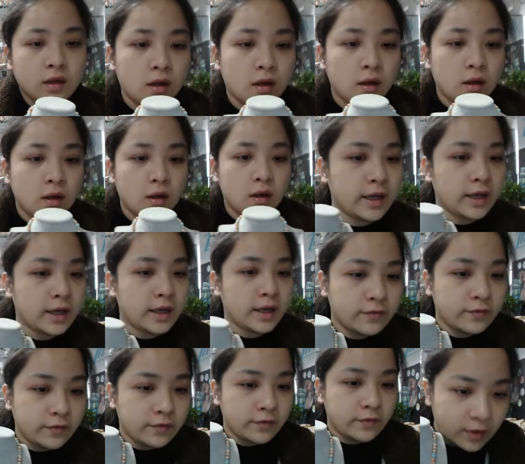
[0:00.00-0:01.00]
Okay,
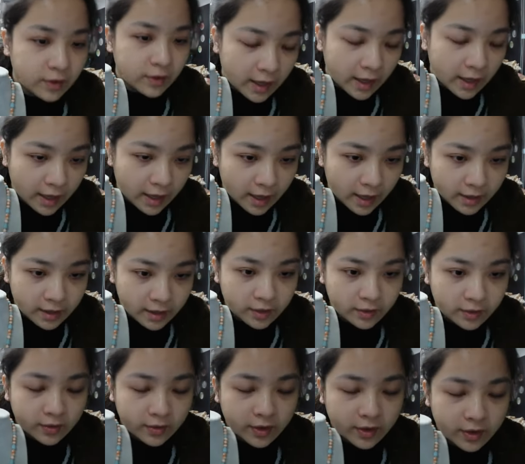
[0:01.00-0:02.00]
if you have any
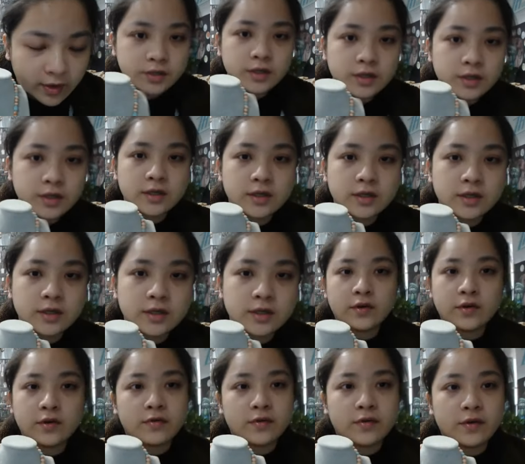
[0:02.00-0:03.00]
questions,
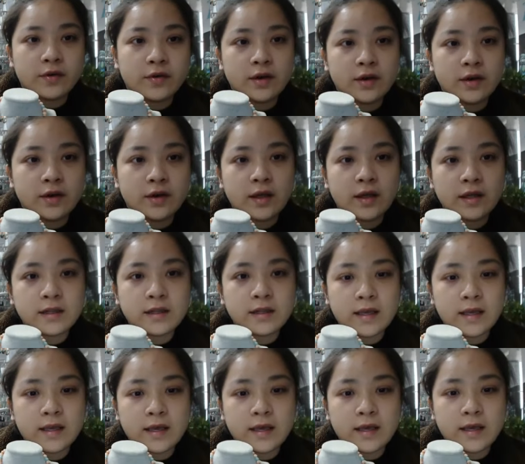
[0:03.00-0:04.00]
feel free to
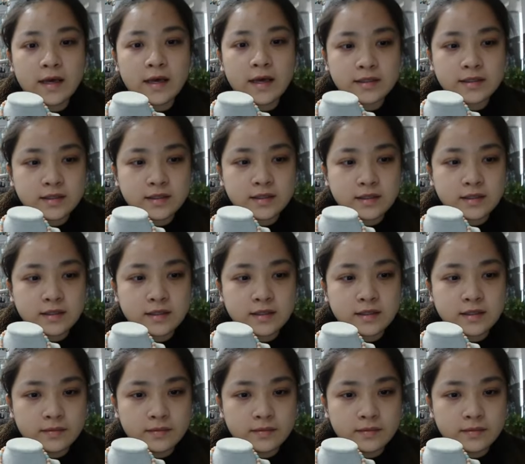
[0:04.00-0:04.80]
contact us.